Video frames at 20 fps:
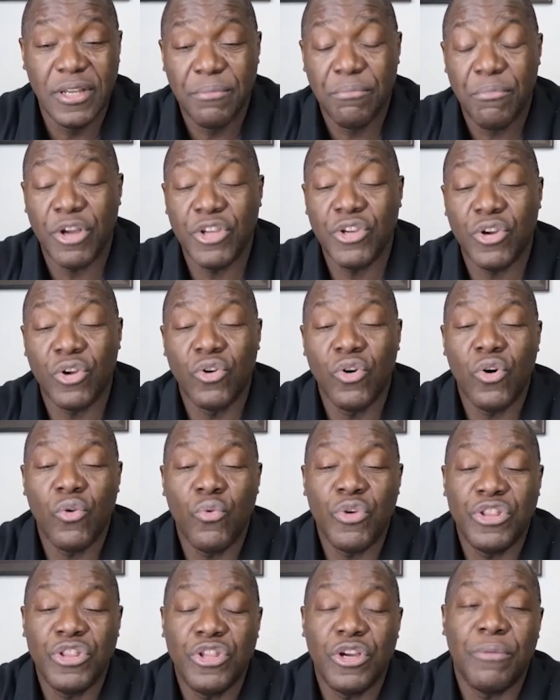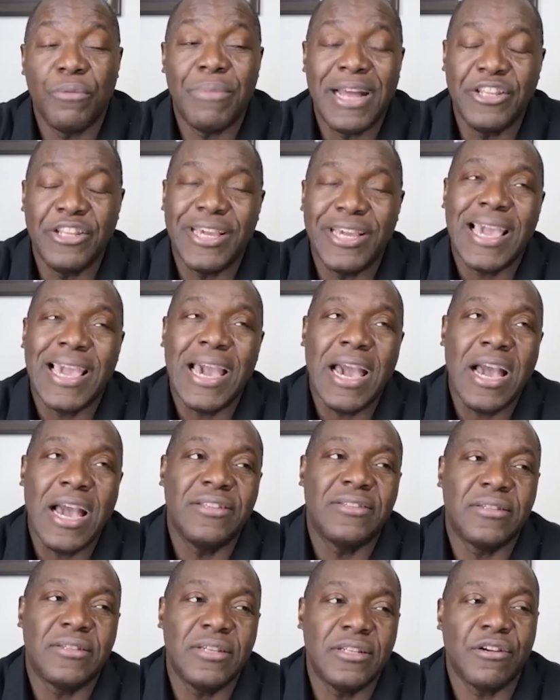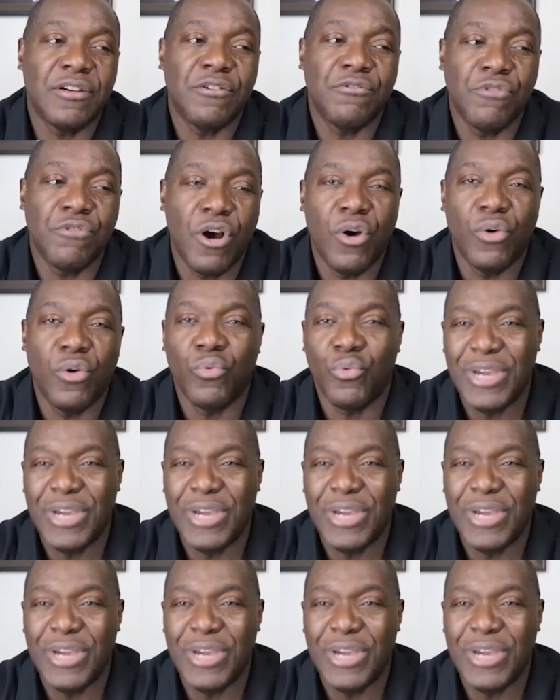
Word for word: but you go with your, and you can't sit around